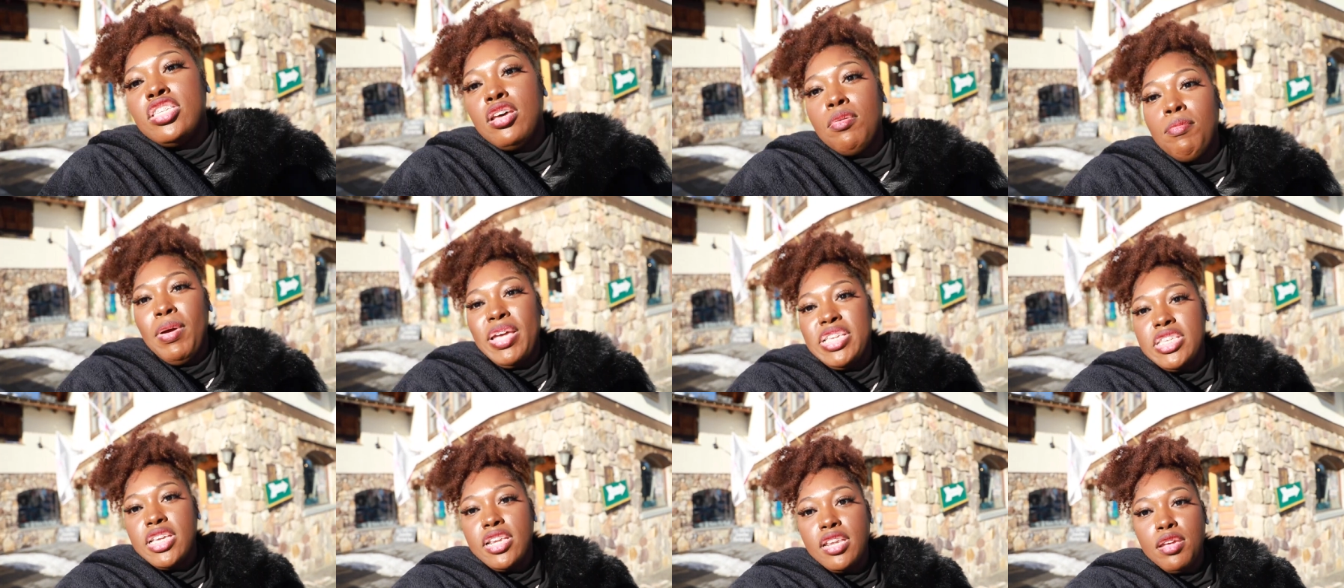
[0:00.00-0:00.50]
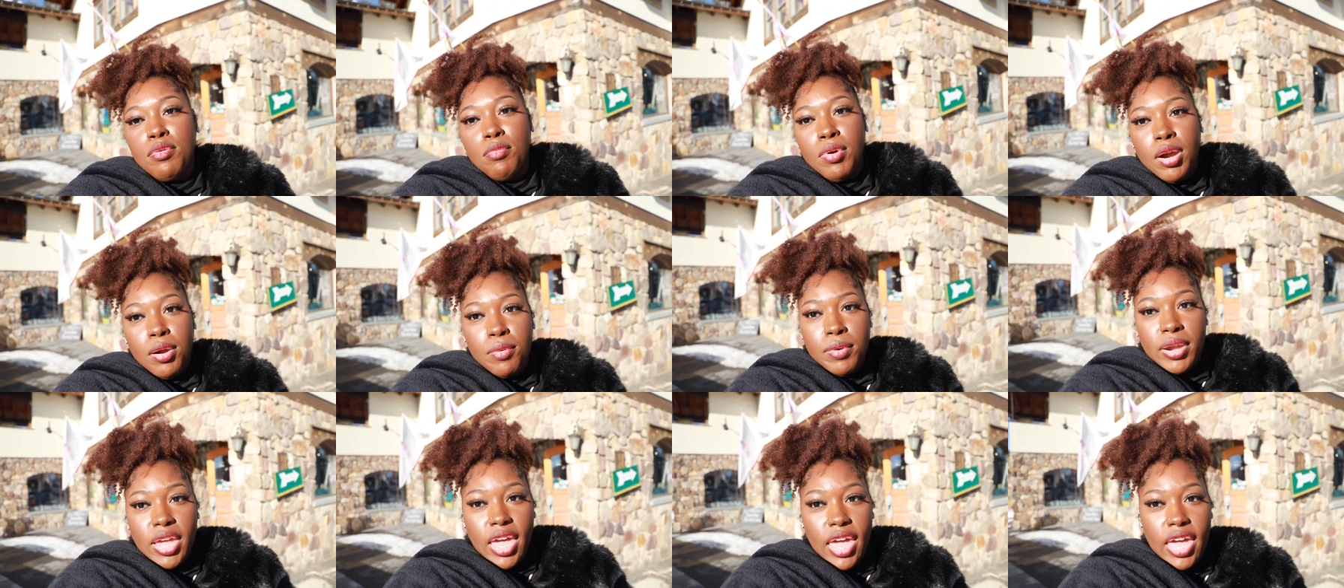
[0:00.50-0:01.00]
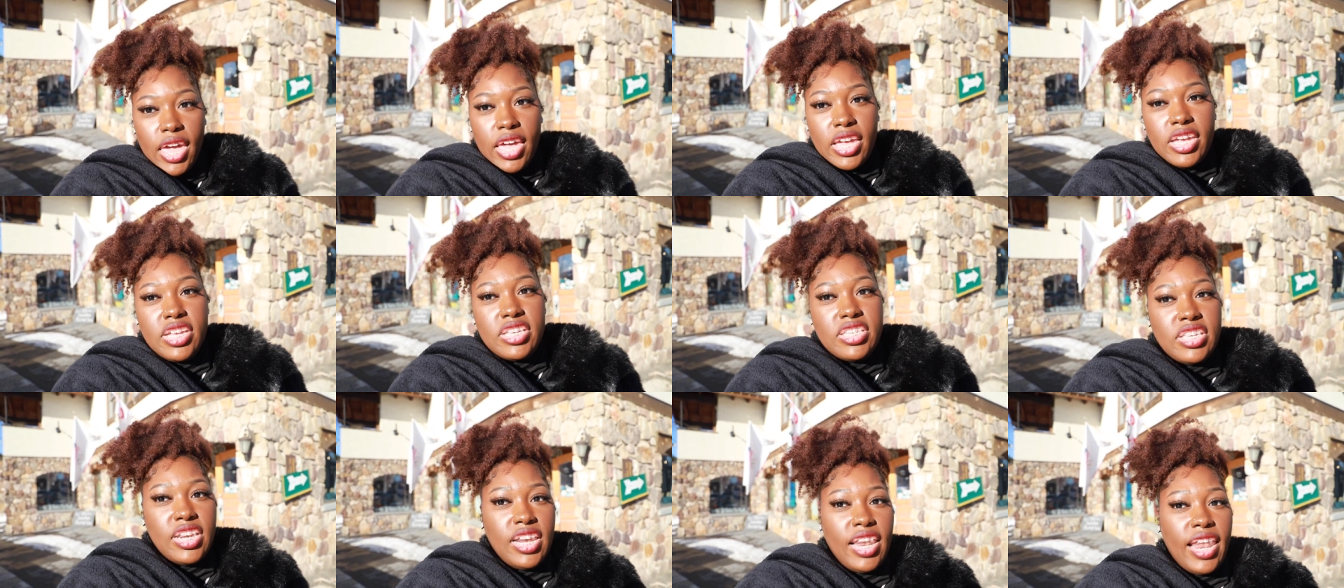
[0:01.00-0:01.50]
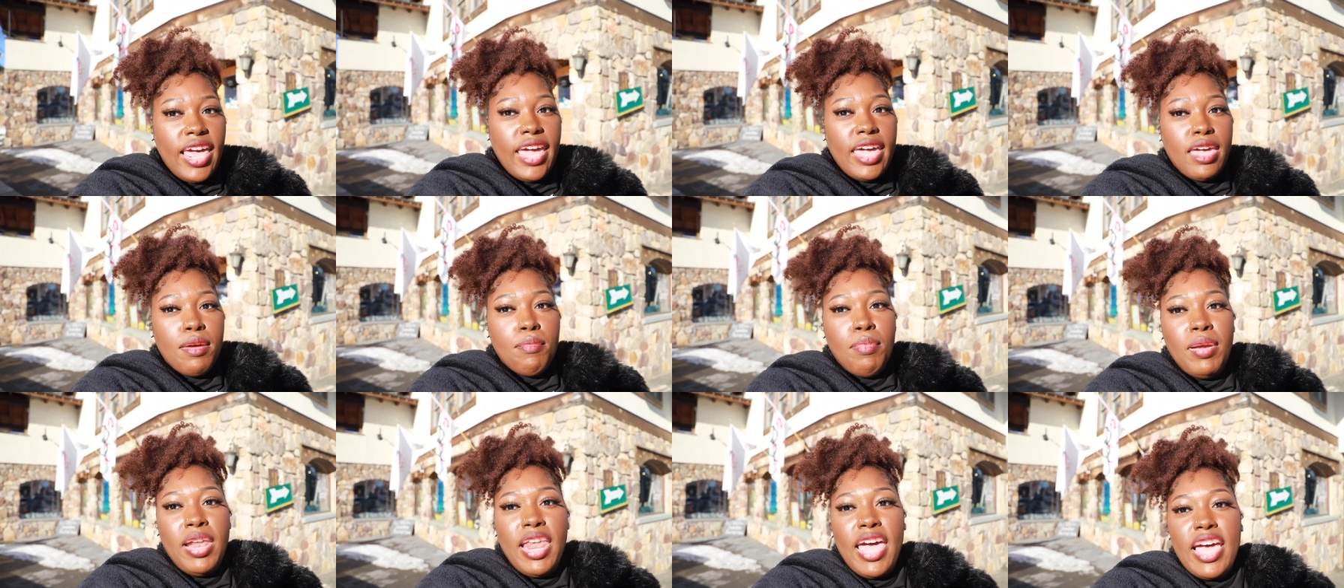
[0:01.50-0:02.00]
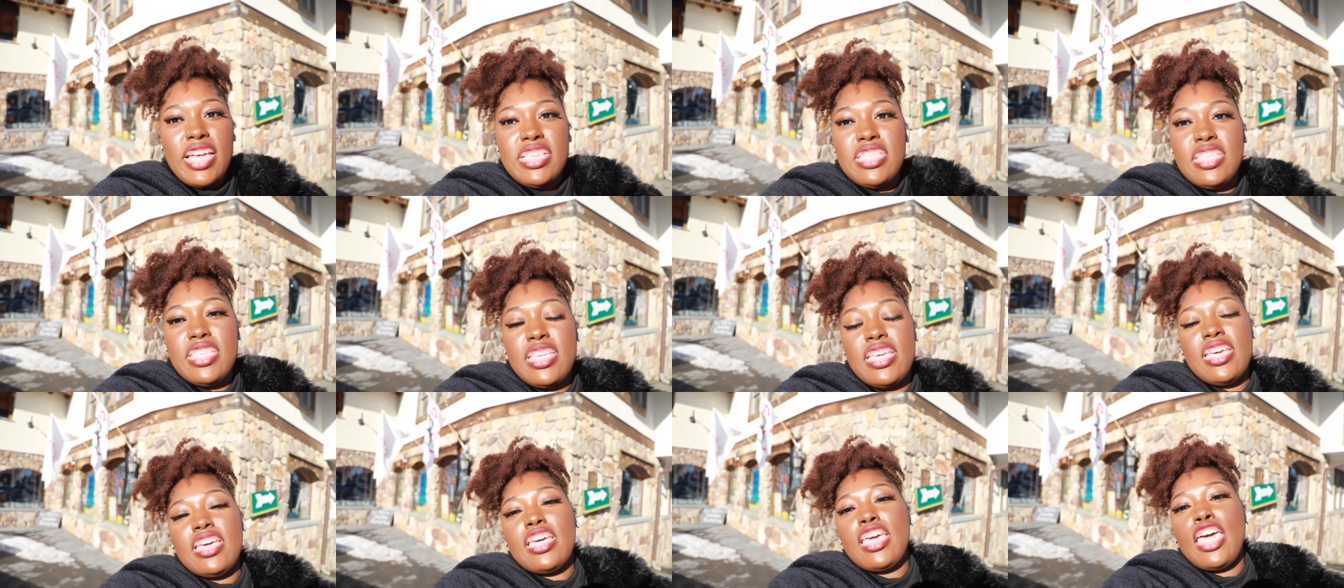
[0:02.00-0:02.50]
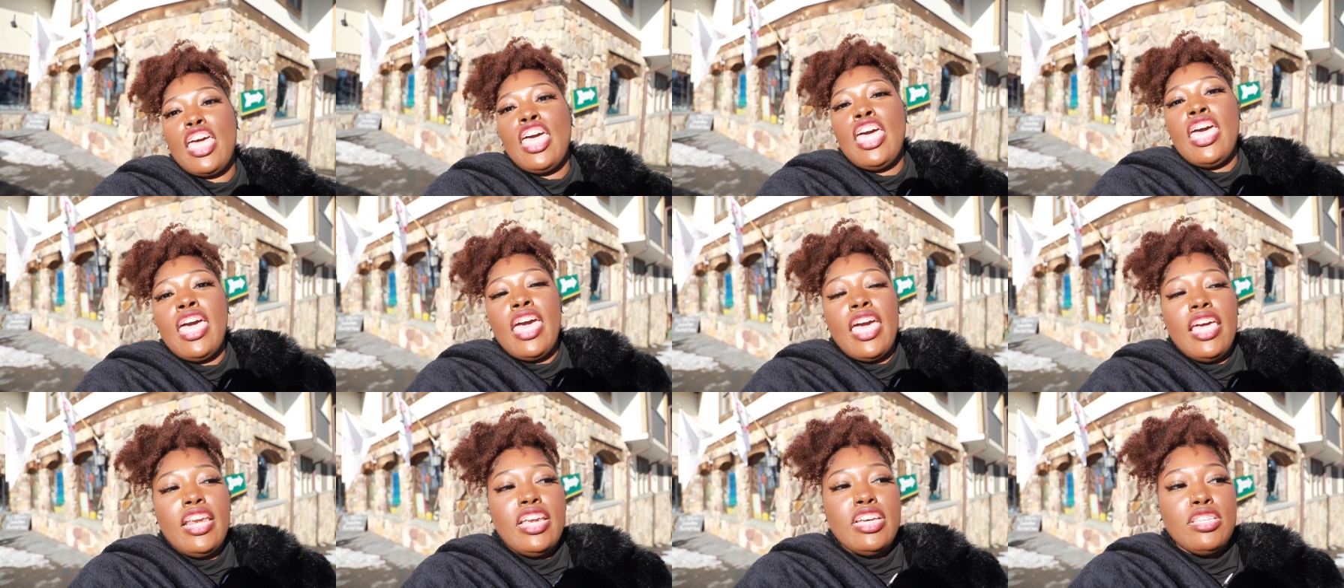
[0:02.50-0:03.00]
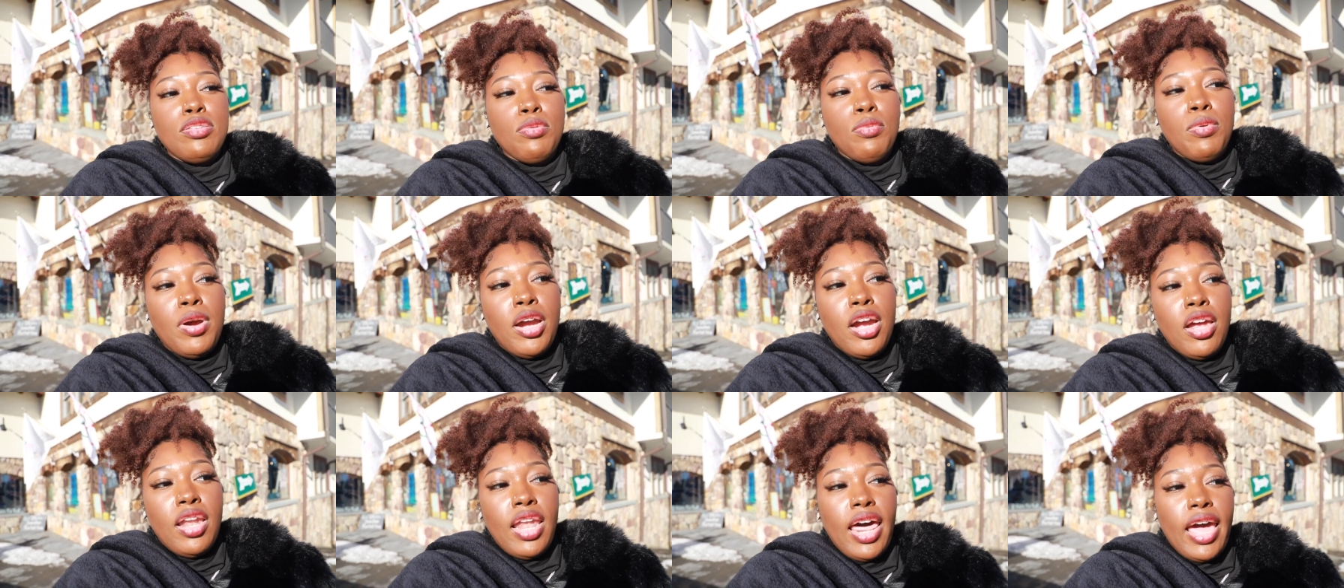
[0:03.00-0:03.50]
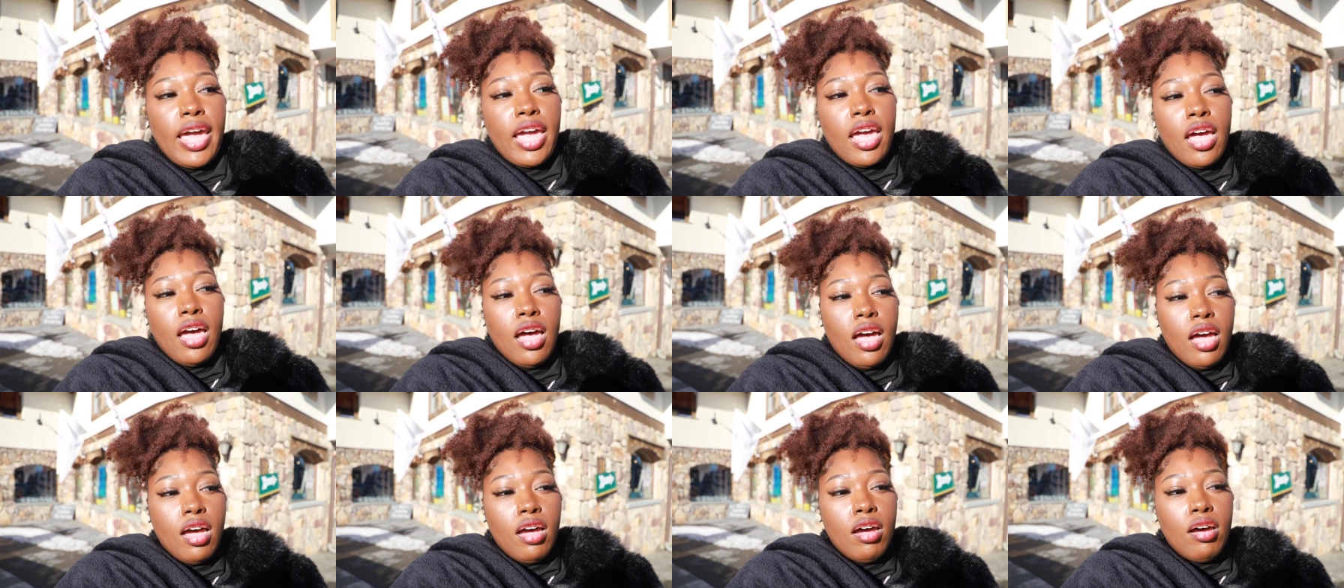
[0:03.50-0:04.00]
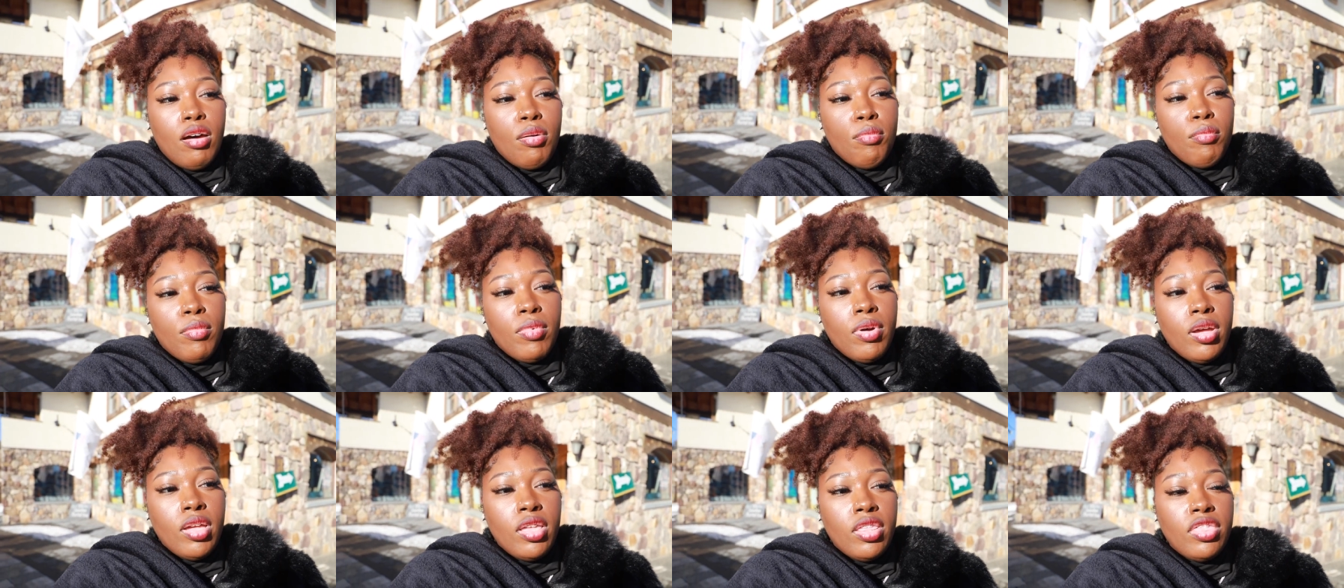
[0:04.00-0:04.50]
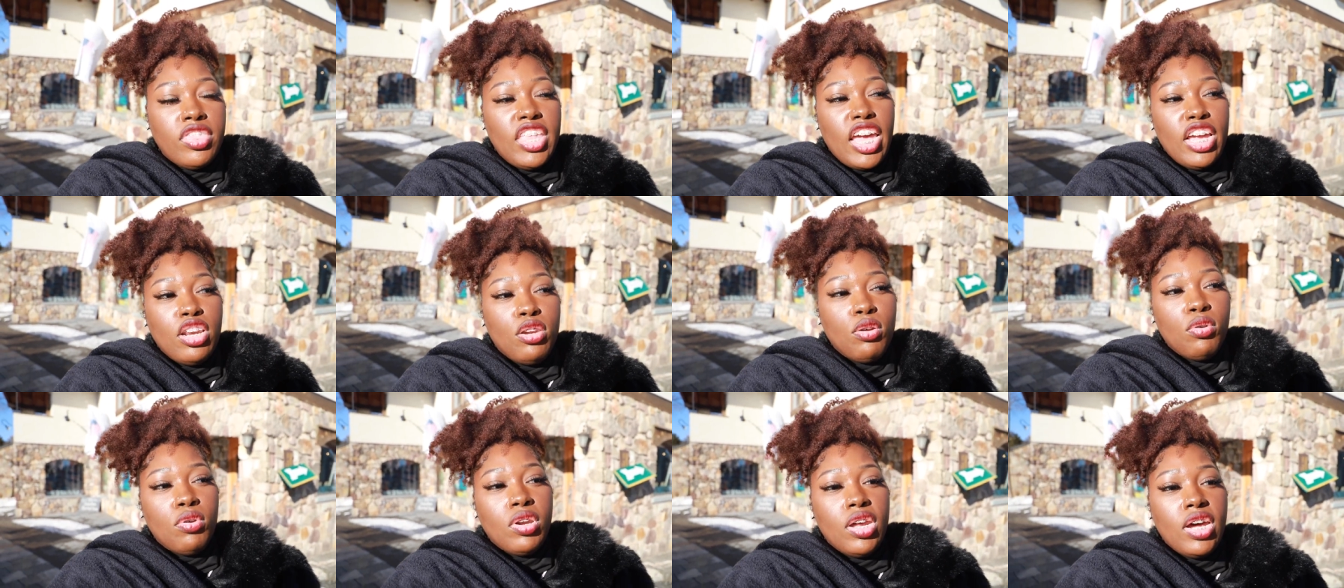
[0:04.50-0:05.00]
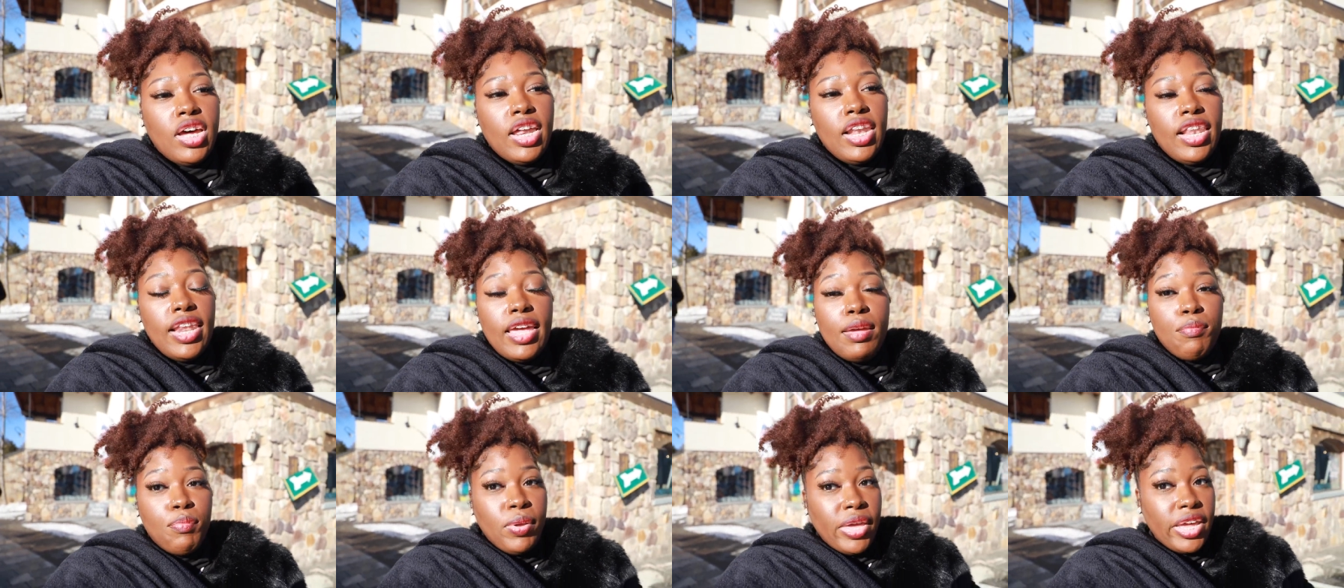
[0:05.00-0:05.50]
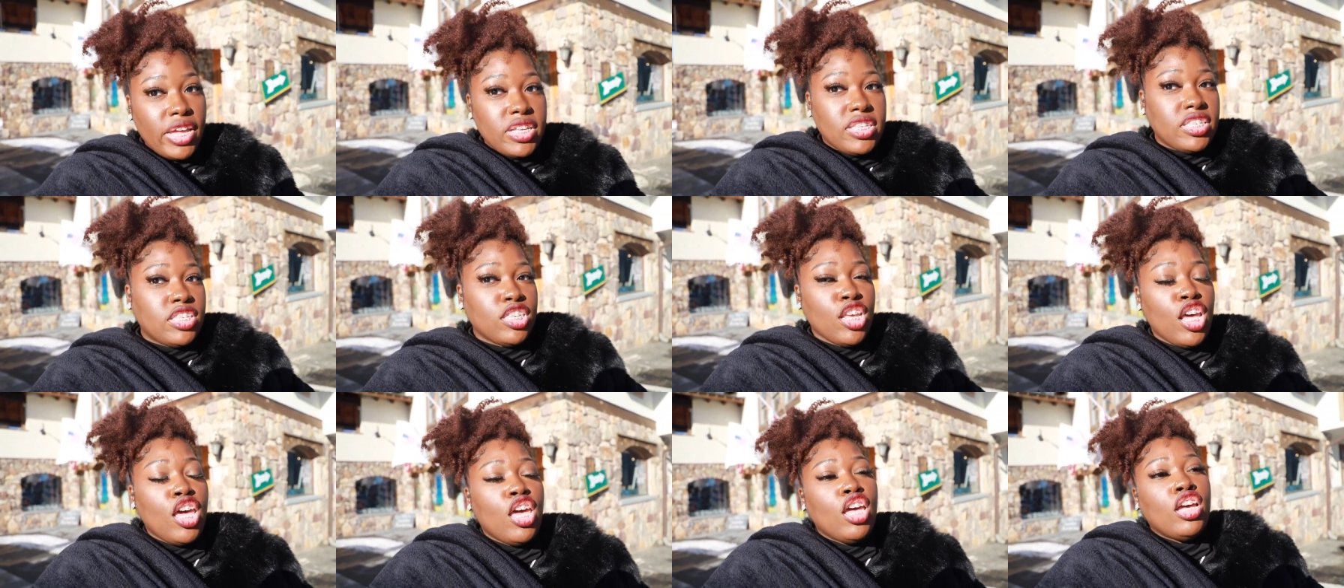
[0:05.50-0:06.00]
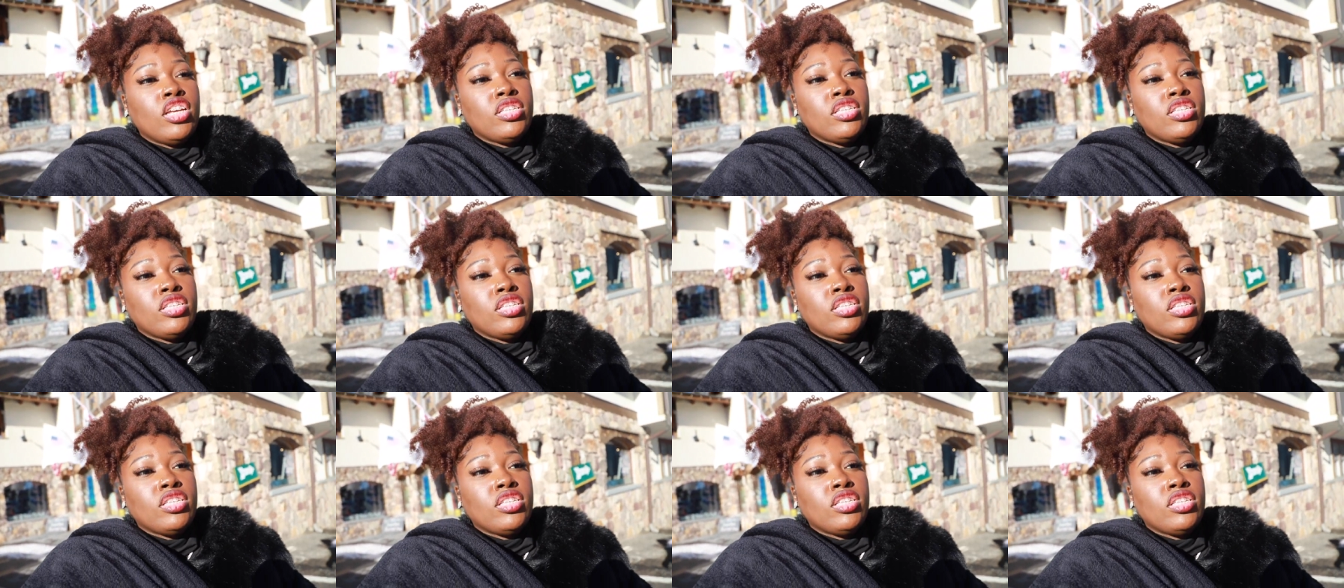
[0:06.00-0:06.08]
So basically where we at is Lake Placid, and it's where like, um, they do the Olympics.